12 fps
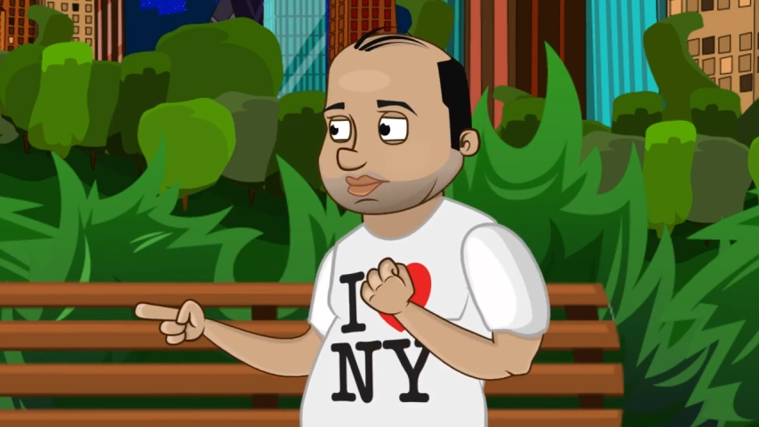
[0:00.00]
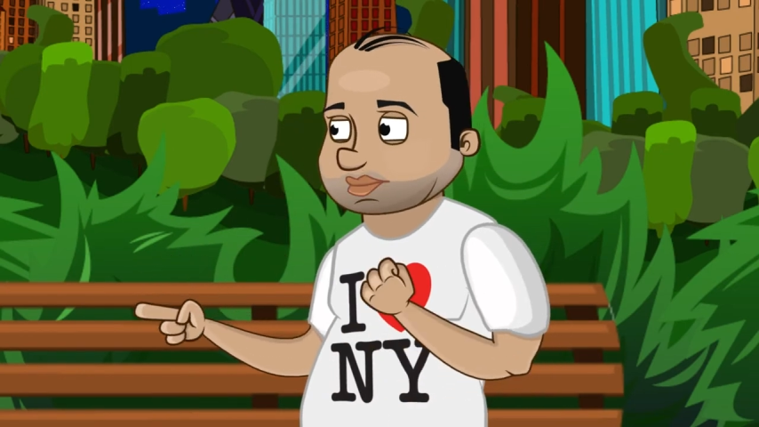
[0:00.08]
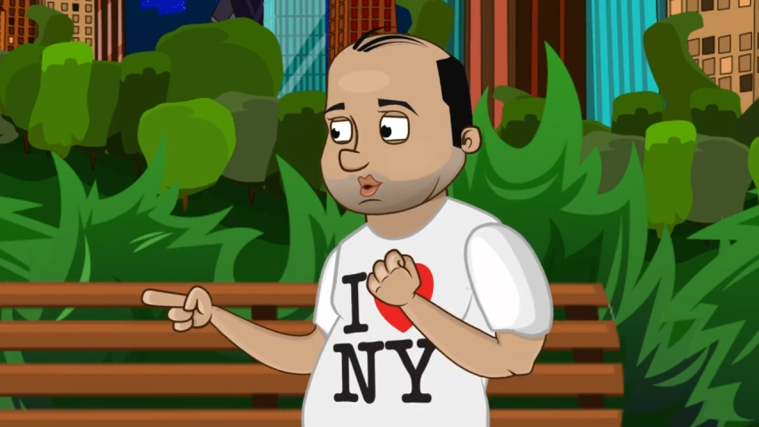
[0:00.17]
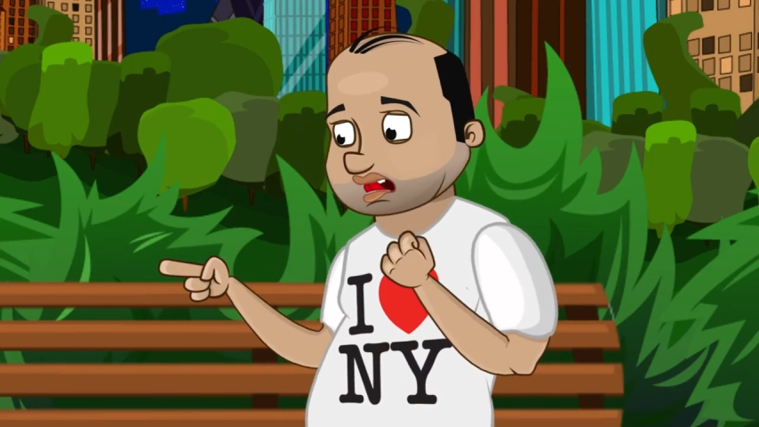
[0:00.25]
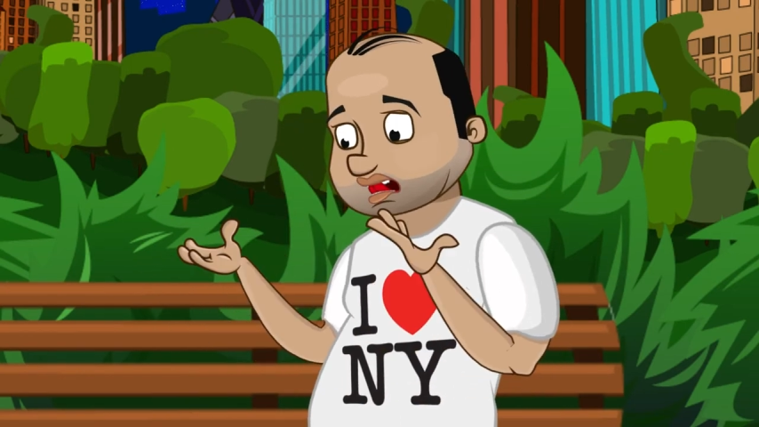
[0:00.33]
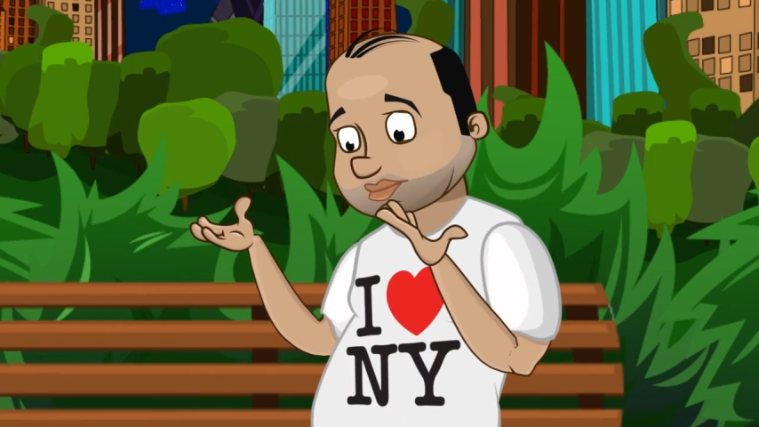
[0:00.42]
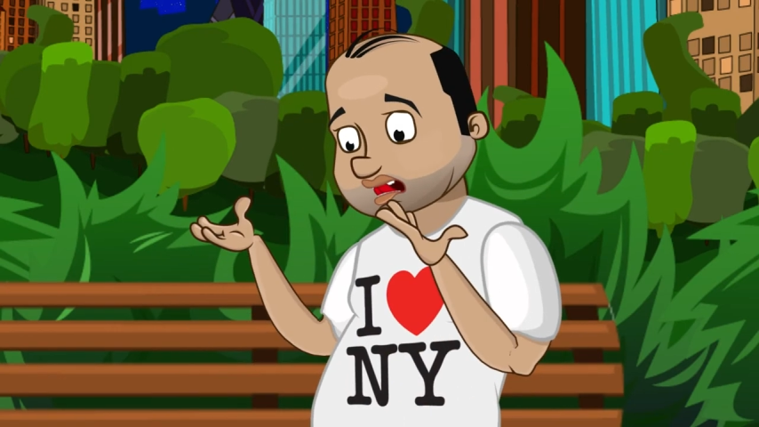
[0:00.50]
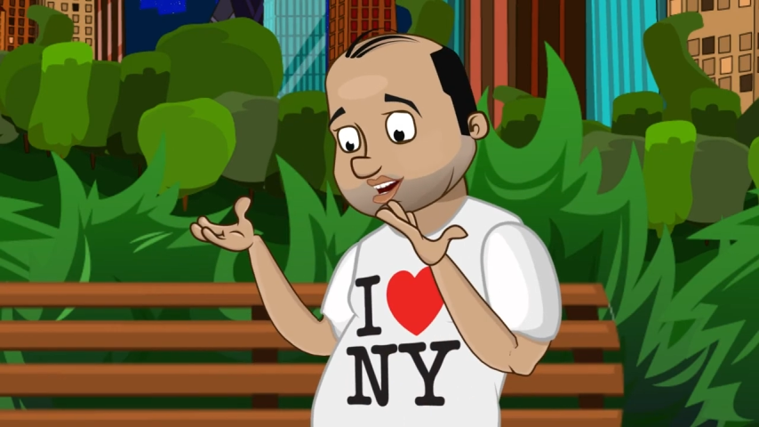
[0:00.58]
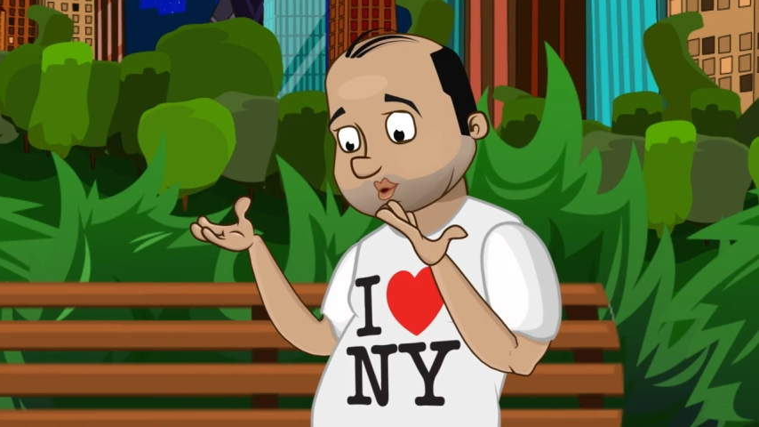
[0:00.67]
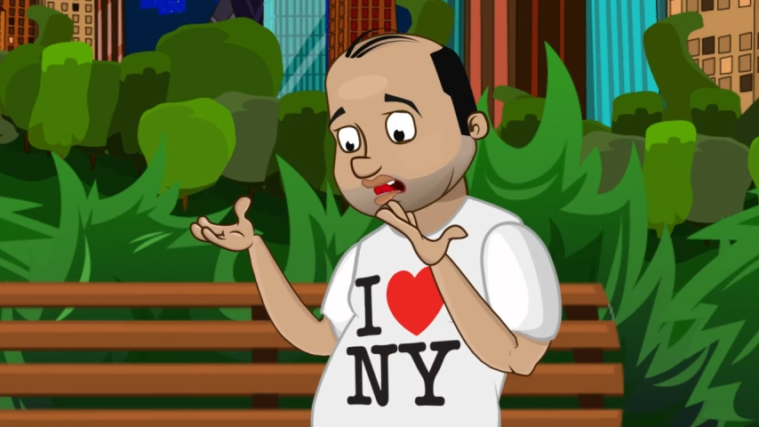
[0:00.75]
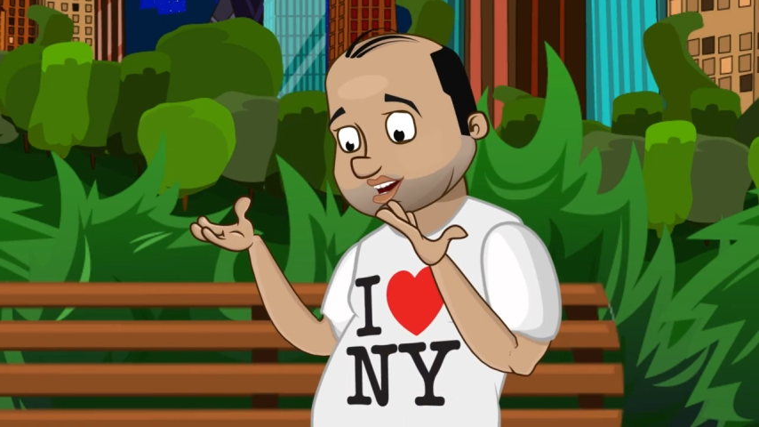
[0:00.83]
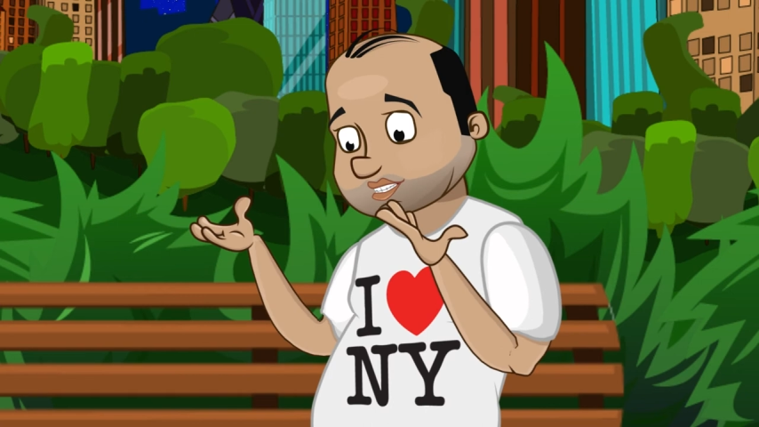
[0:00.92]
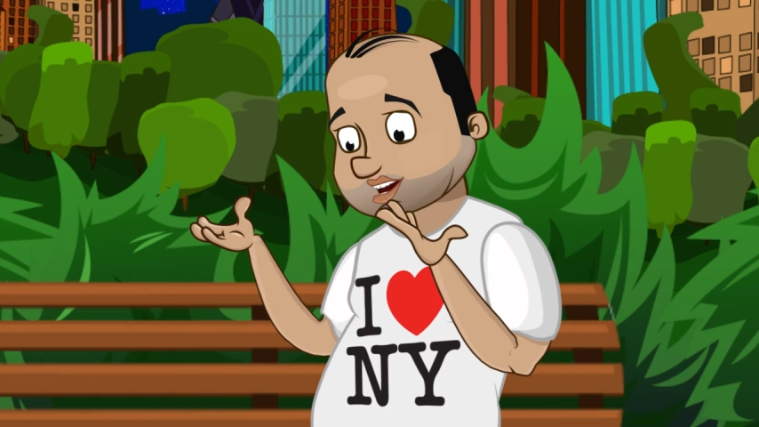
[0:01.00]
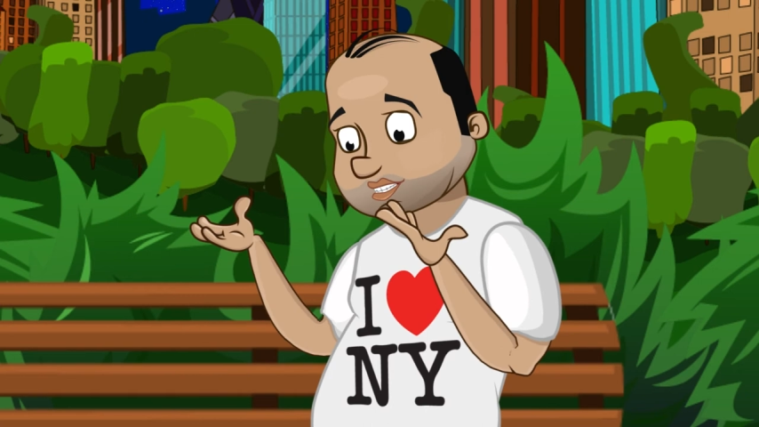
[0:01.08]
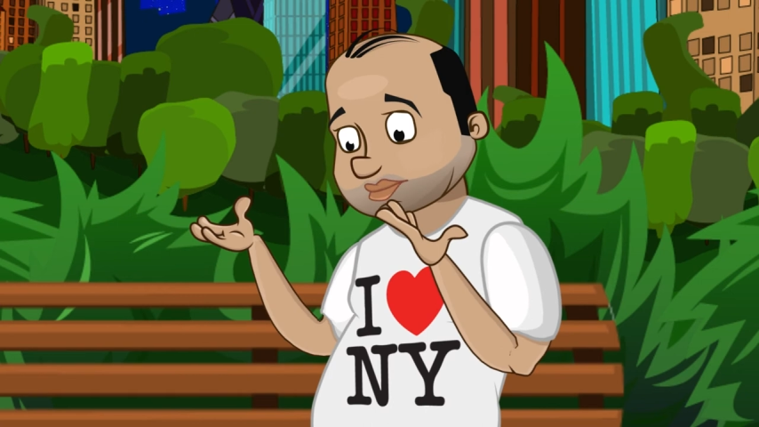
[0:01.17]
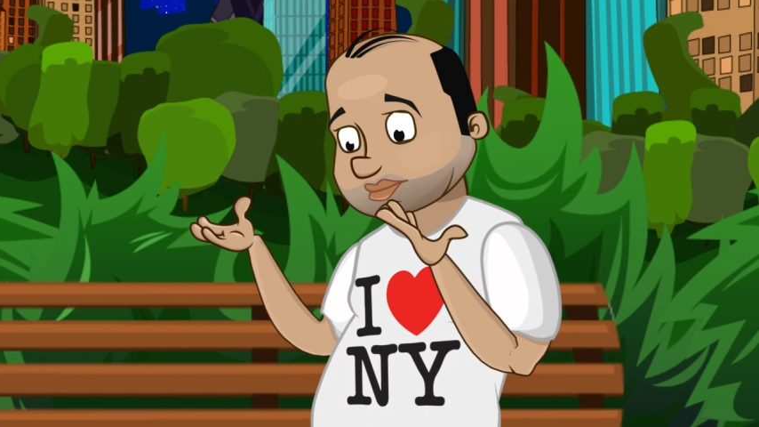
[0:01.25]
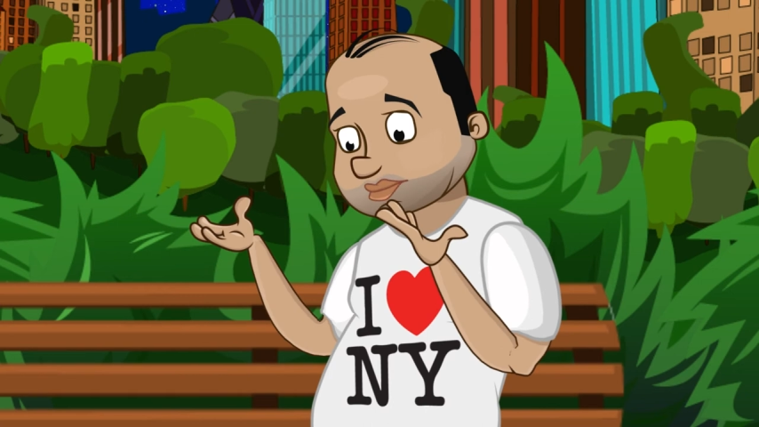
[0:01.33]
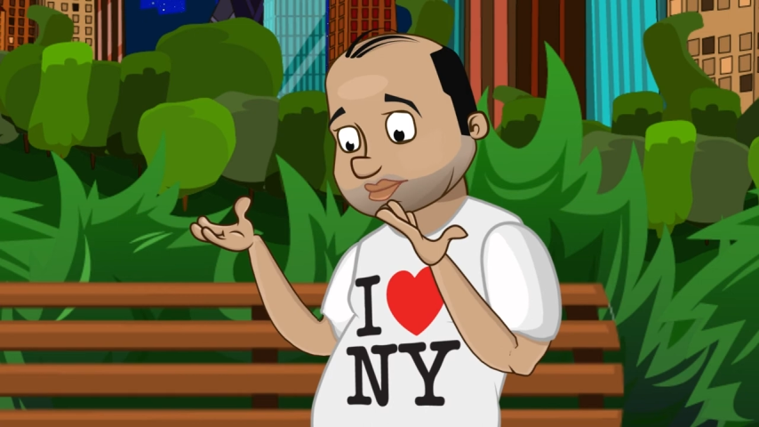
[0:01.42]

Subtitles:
Like, am I racist?